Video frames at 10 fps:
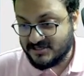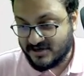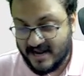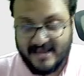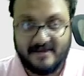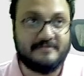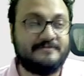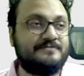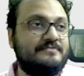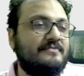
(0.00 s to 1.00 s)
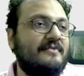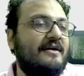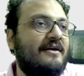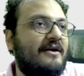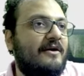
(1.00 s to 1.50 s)
try
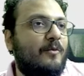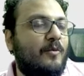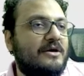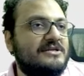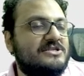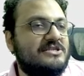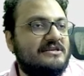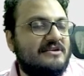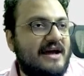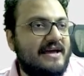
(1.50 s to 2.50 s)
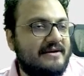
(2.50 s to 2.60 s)
what is try